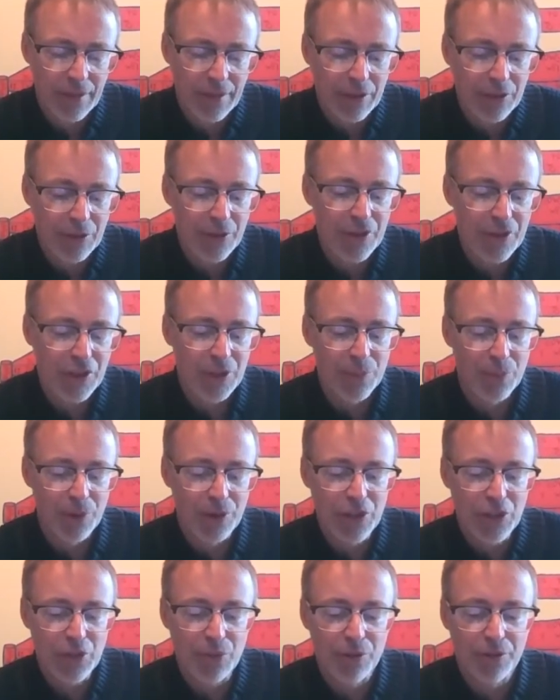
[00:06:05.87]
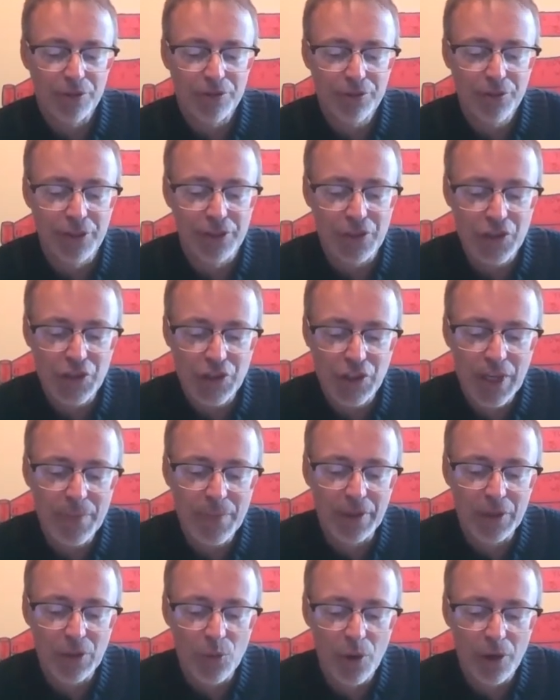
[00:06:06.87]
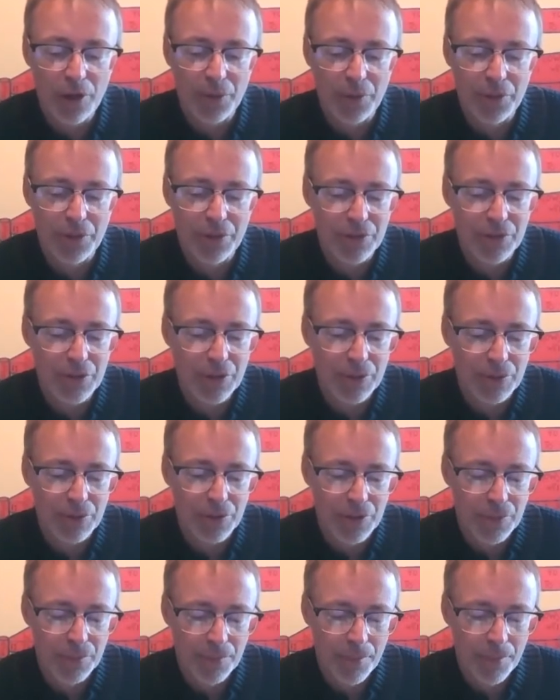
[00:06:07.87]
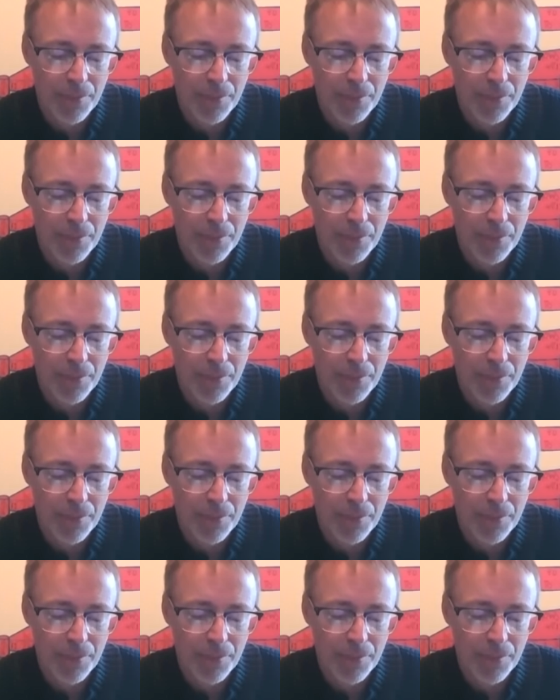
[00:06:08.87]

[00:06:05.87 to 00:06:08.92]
Christie points to her foot, skimming the water with her toes.